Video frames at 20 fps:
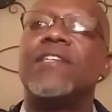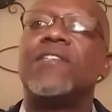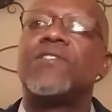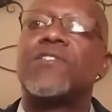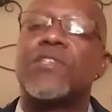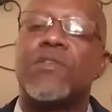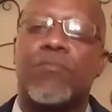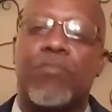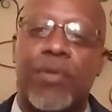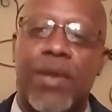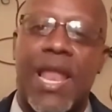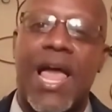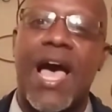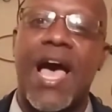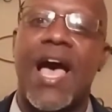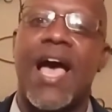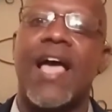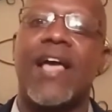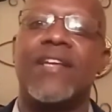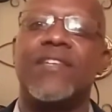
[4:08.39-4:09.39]

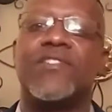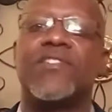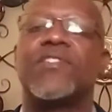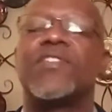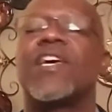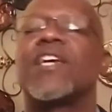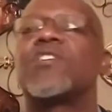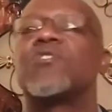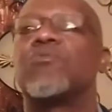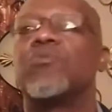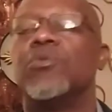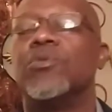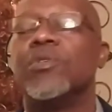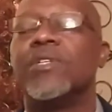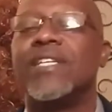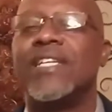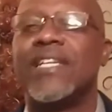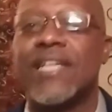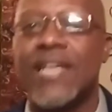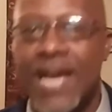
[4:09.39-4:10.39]
supply sexual
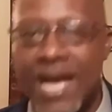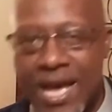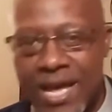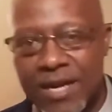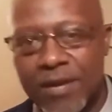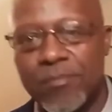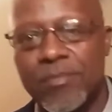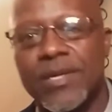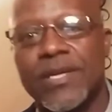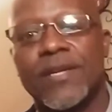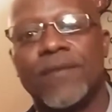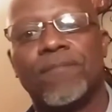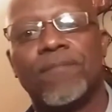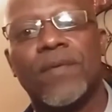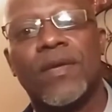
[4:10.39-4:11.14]
economy.